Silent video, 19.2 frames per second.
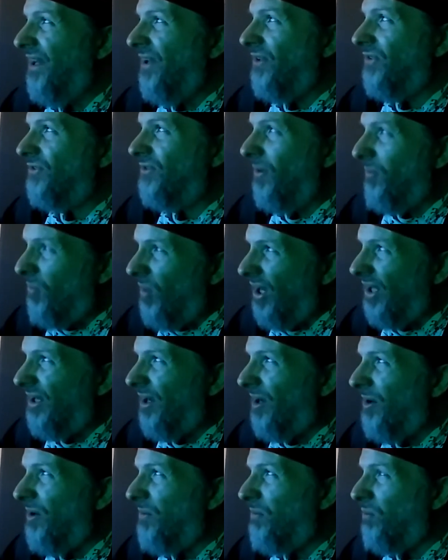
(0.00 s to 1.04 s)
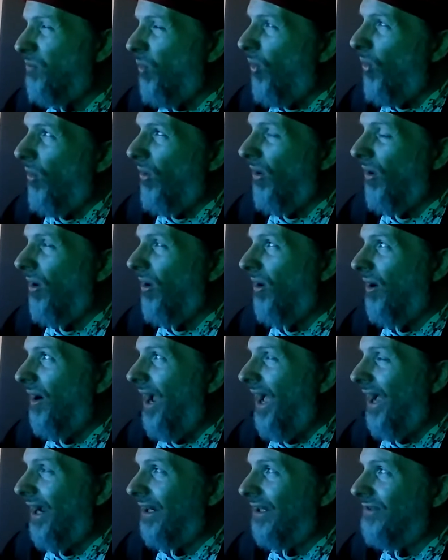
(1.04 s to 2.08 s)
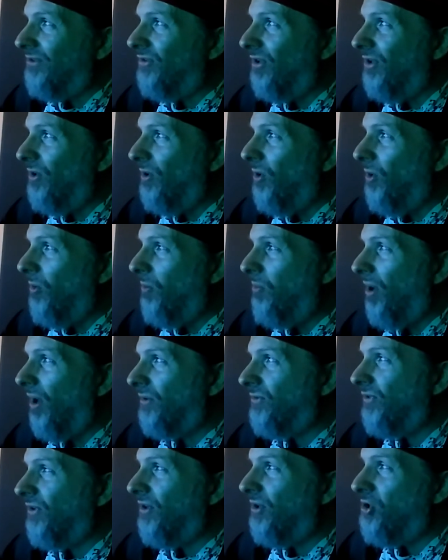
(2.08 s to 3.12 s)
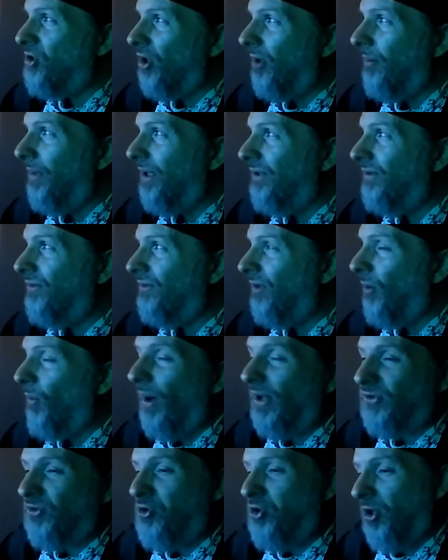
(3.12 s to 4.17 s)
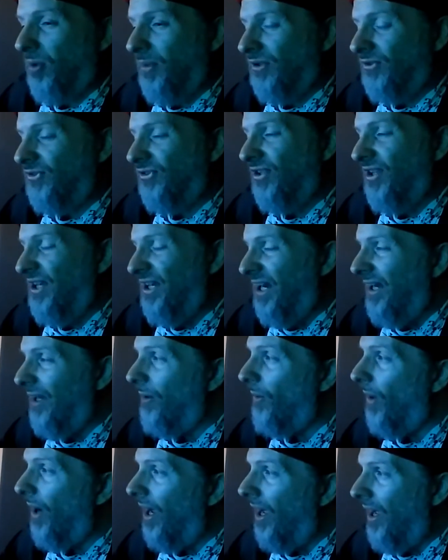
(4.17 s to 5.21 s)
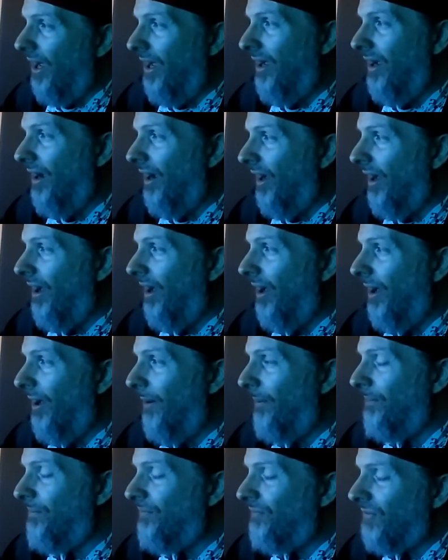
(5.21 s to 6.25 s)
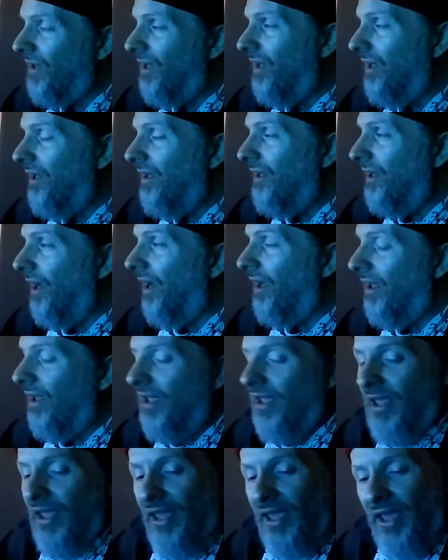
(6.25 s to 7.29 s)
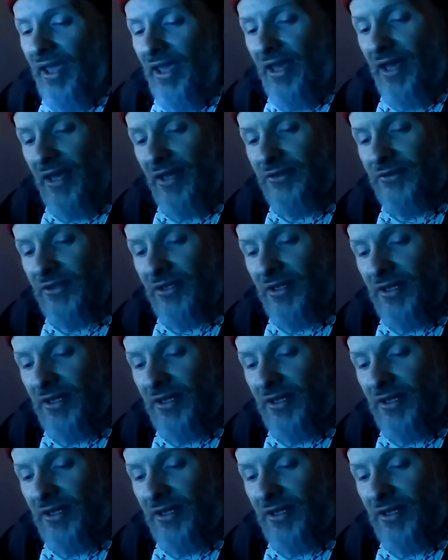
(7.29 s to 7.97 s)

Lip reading: somewhat more akin to parts of the West German scene anyway. Yeah, and